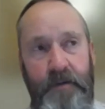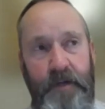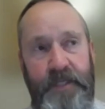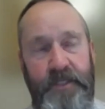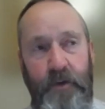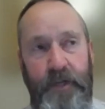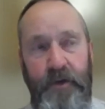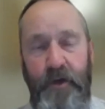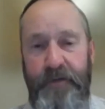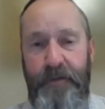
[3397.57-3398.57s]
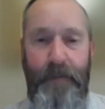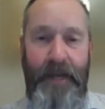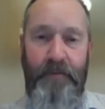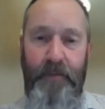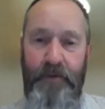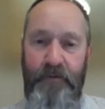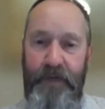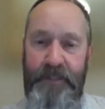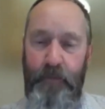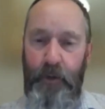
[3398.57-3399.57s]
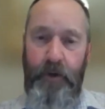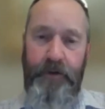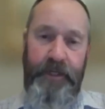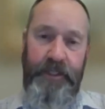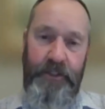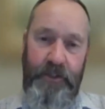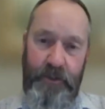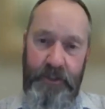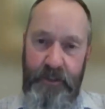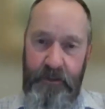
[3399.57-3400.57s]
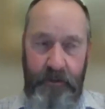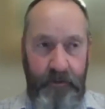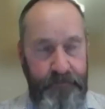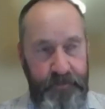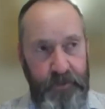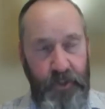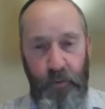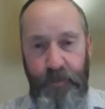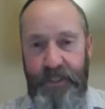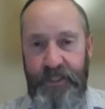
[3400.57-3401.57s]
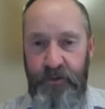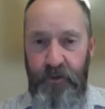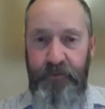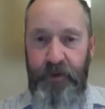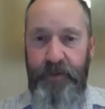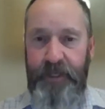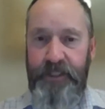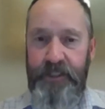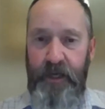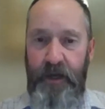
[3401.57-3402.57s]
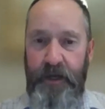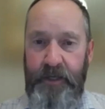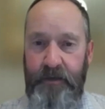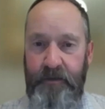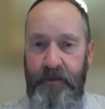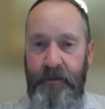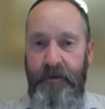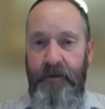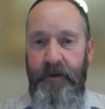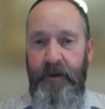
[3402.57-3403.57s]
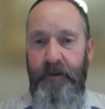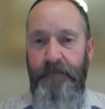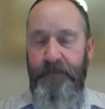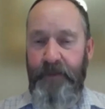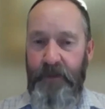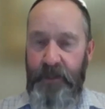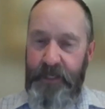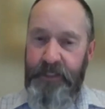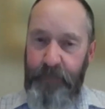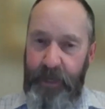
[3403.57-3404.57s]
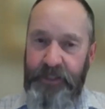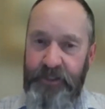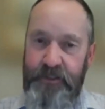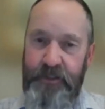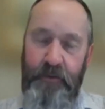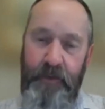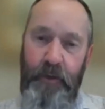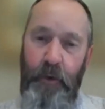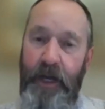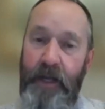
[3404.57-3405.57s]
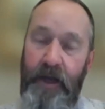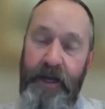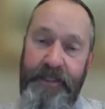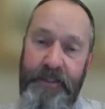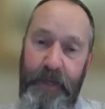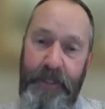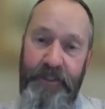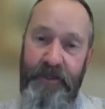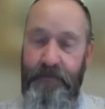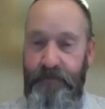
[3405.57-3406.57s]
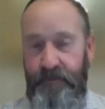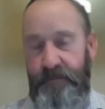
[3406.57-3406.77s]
it's only an earth embankment reservoir and it's just 2 meters or 3 meters high, the inspection is going to be quite a light inspection